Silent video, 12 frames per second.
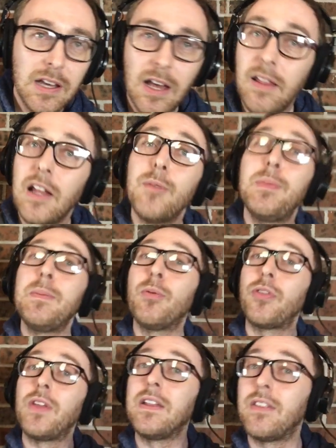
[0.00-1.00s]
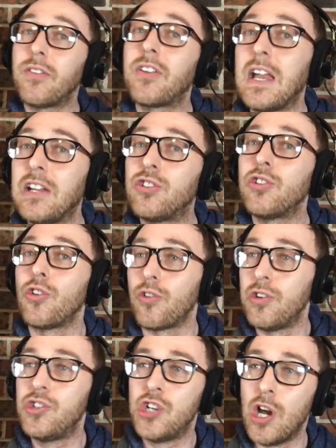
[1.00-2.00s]
A lot of people think the sketches are
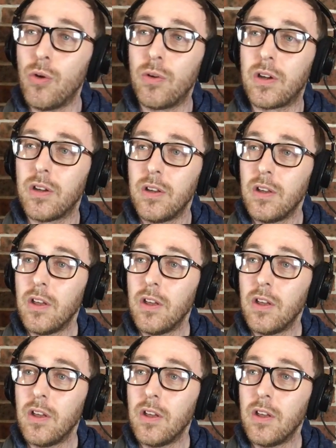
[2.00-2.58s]
a joke.